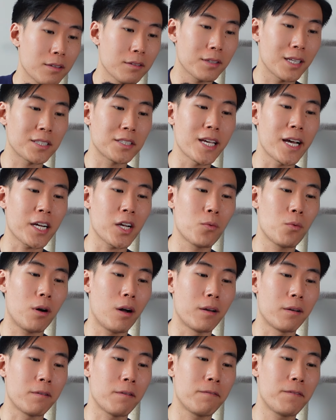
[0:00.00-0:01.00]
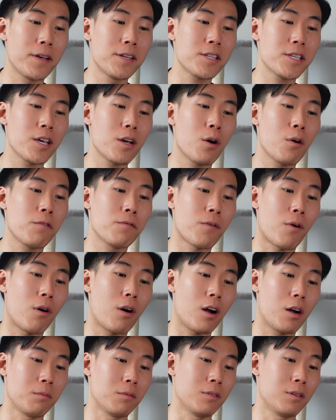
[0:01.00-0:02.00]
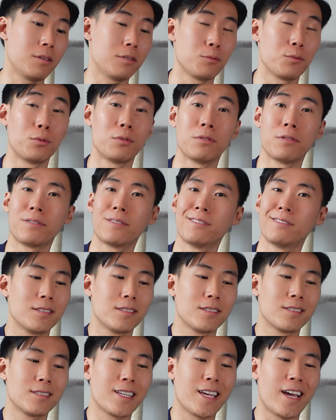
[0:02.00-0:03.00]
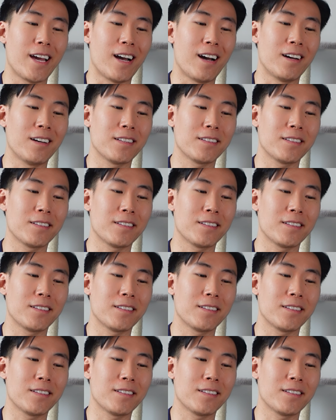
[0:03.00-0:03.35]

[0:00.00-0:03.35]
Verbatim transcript: The second one, Physiopharm. Oof. Yeah,